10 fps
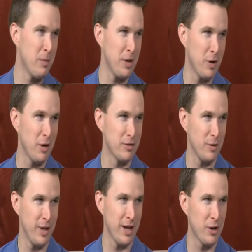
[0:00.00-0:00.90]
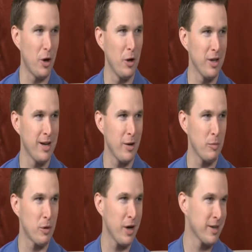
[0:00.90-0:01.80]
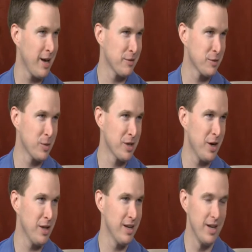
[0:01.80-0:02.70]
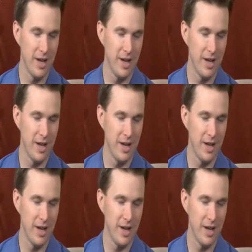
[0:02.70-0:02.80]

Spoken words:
but you'd also call it how the broadcaster would call it.